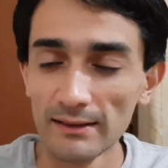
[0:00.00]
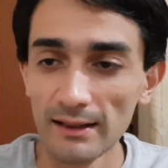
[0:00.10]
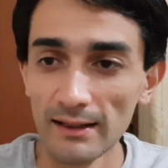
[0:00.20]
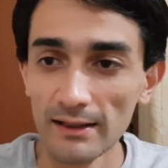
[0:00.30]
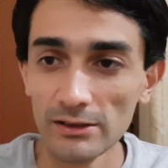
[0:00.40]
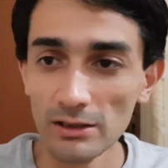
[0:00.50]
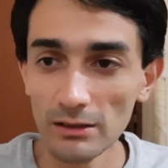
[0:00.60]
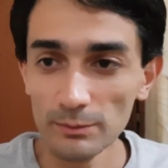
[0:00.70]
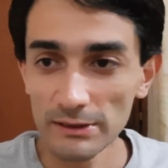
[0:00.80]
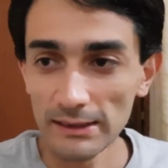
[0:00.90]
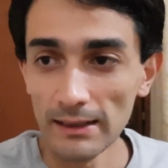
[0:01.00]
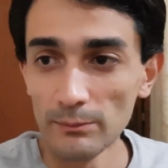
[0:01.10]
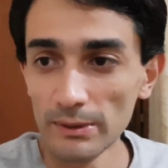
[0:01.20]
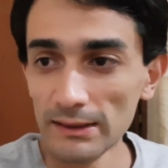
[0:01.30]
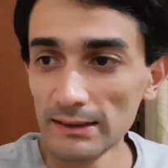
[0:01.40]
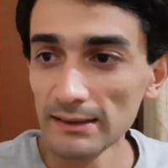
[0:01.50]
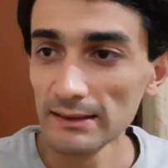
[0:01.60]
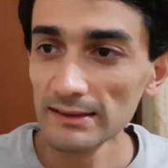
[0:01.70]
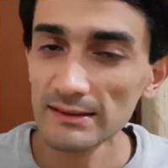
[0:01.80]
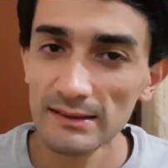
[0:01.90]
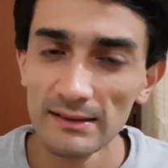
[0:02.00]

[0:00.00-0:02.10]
are shops, there are buildings.